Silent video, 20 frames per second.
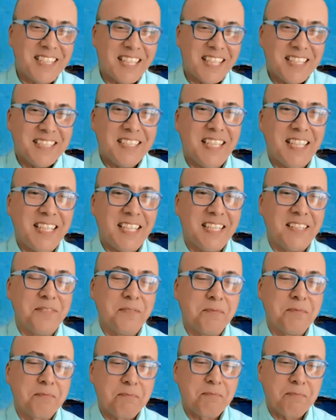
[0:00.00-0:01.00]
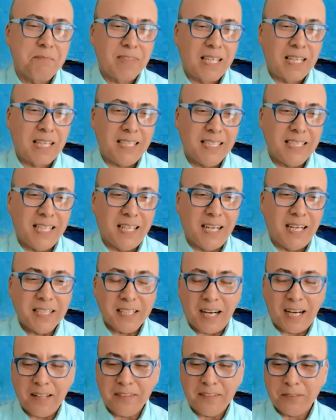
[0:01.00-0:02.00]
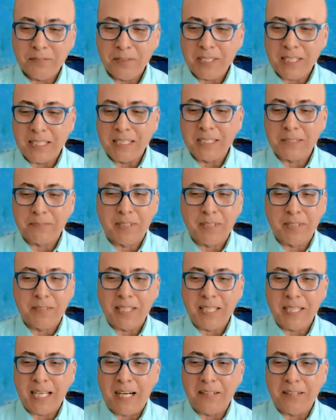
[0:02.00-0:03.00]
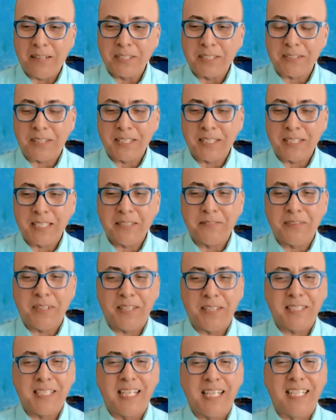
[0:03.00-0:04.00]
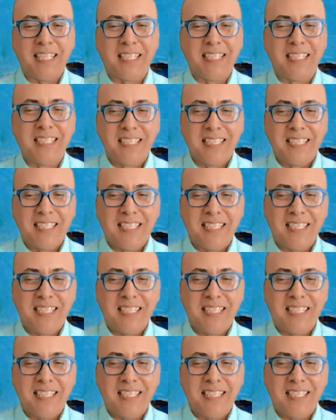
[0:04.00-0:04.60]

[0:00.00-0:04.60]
okay, yeah. Yeah, I, I think we can spend many hours talking about that.